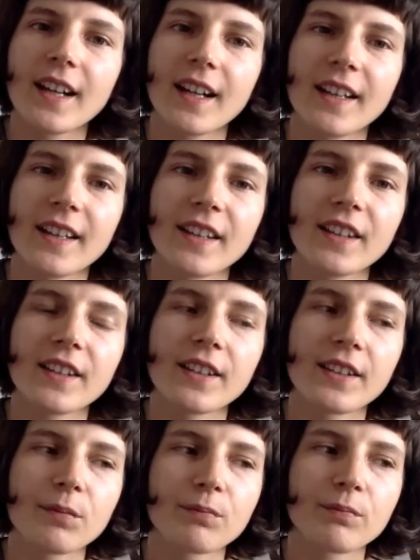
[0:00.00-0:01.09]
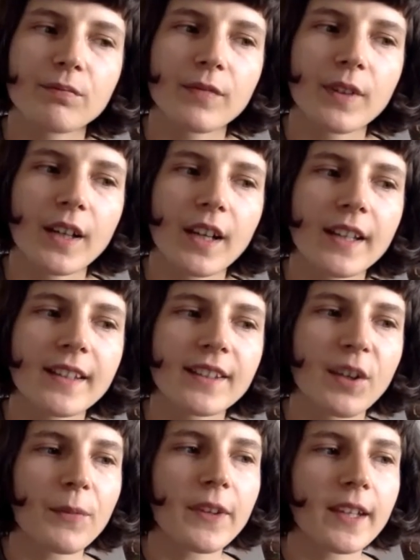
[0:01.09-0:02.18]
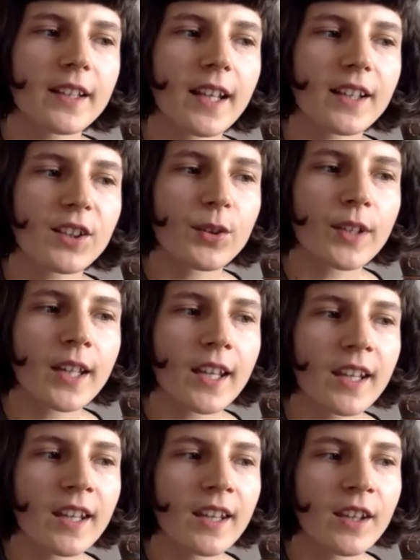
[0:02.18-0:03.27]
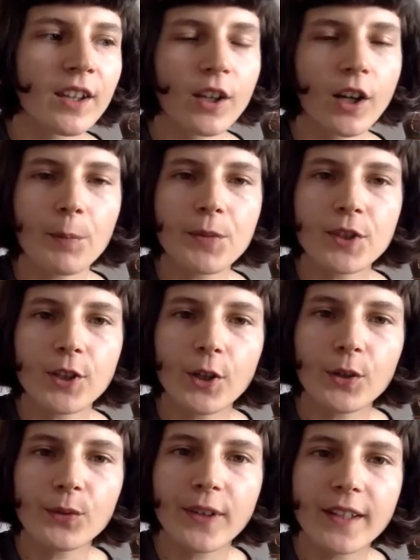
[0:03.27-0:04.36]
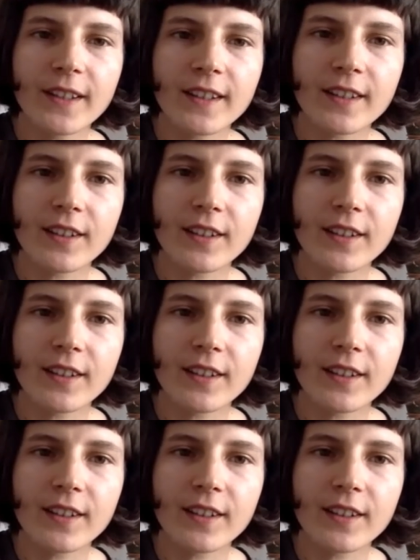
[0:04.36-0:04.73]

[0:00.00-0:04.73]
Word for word: And it's something that you can observe and